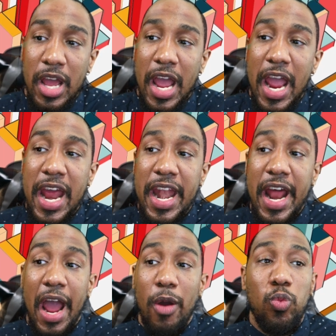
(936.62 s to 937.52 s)
And I
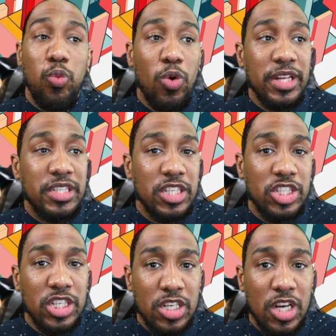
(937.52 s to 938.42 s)
wanted to
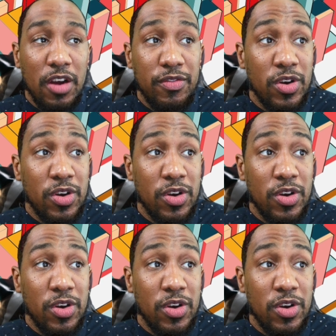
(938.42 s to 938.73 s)
just cover